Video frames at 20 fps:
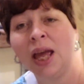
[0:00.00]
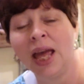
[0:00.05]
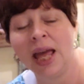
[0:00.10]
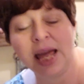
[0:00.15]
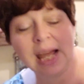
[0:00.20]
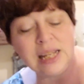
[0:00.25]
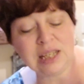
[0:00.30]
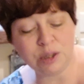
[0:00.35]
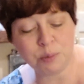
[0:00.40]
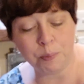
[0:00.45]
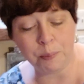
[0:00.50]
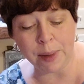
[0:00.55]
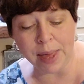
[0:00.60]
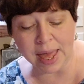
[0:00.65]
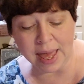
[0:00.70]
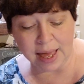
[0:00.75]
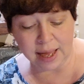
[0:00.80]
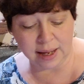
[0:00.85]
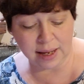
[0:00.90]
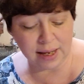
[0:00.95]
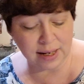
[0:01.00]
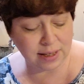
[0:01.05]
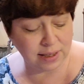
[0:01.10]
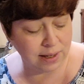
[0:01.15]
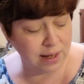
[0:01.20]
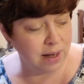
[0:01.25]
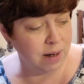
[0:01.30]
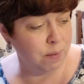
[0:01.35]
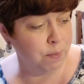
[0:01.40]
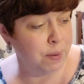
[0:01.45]
It's big. It's
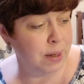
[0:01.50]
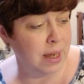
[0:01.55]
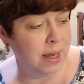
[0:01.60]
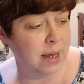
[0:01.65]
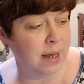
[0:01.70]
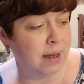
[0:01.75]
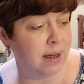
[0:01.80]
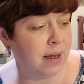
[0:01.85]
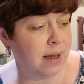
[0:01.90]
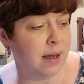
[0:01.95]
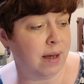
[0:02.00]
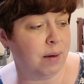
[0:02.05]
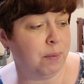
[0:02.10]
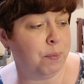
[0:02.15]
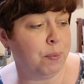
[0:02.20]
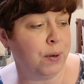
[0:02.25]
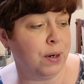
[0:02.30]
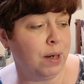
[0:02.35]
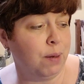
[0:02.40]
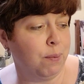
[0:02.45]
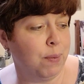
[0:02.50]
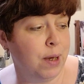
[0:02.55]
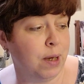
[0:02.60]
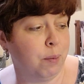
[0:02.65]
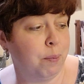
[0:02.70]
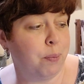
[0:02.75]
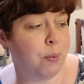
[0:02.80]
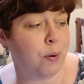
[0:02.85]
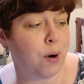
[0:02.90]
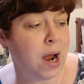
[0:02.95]
going to be a pretty
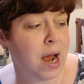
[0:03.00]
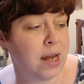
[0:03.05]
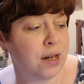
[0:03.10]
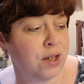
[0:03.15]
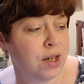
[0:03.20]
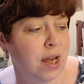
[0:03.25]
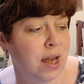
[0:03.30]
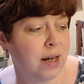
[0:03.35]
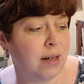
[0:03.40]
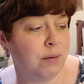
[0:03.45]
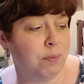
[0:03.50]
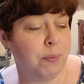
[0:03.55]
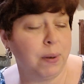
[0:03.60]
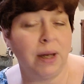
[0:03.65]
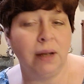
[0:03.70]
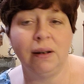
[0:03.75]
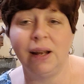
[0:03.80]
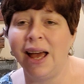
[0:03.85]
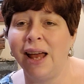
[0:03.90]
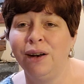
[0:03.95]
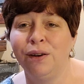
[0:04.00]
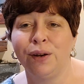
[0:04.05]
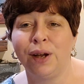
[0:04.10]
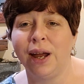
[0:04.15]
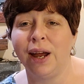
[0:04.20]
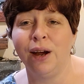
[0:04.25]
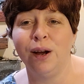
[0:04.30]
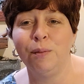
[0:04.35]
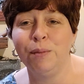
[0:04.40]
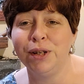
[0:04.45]
big project, but I don't
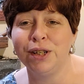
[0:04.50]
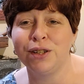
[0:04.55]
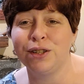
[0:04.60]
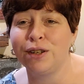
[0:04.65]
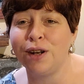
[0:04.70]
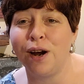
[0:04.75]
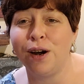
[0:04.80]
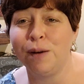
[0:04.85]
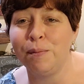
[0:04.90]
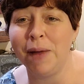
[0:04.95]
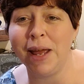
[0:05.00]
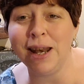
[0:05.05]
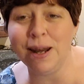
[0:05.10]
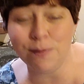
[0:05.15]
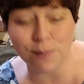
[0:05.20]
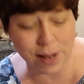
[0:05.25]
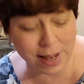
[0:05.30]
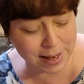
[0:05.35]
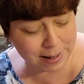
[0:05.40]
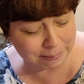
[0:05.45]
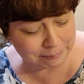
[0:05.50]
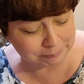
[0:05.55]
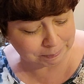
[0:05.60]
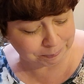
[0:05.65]
care. I'm going to start them anyway.